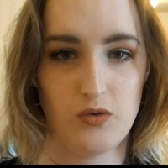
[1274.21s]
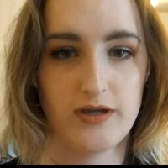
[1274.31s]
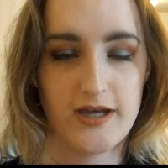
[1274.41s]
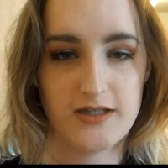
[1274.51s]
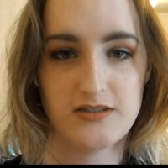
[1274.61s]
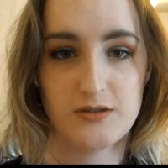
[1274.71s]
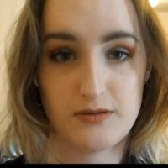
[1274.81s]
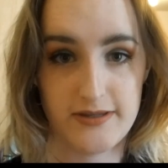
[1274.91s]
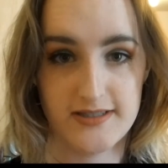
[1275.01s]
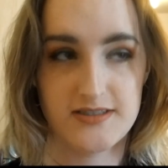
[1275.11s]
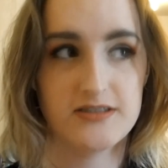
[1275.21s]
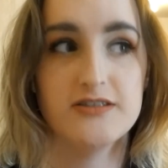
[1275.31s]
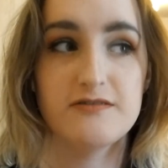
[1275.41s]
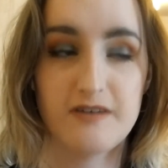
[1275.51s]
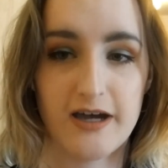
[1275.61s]
Okay, so this is
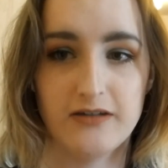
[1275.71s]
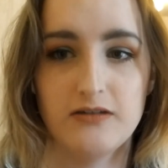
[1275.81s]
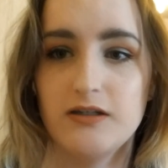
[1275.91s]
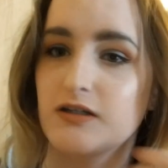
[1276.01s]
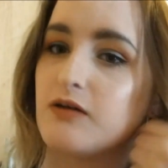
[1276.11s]
the final look.